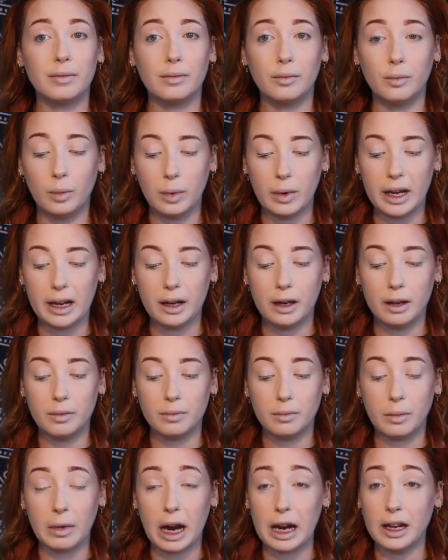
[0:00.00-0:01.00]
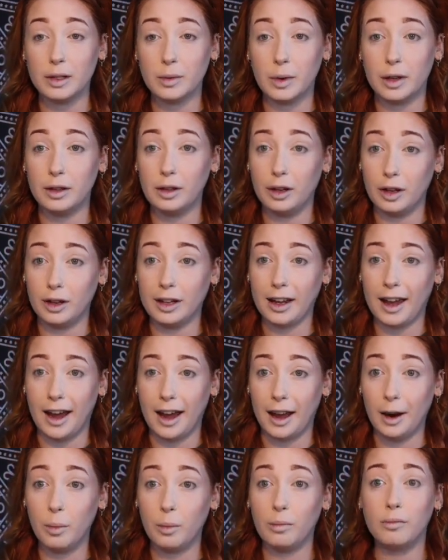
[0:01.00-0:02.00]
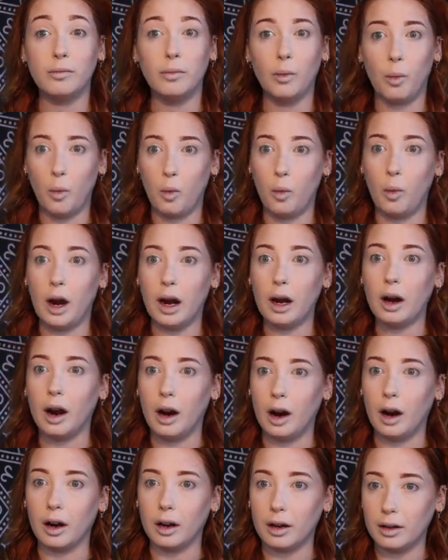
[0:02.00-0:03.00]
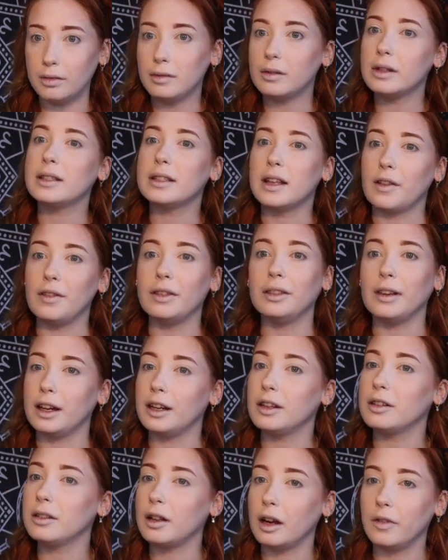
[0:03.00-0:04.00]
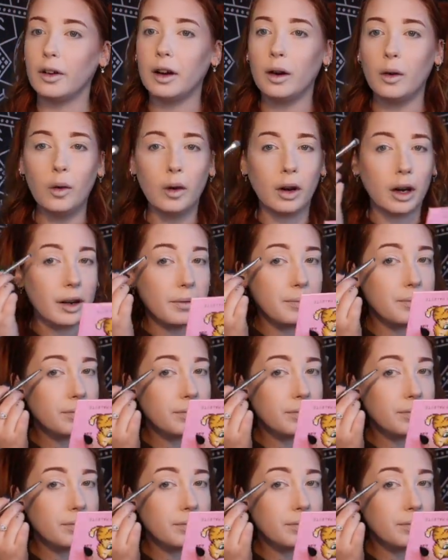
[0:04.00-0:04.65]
we might as well look at what are the 7 layers of our aura.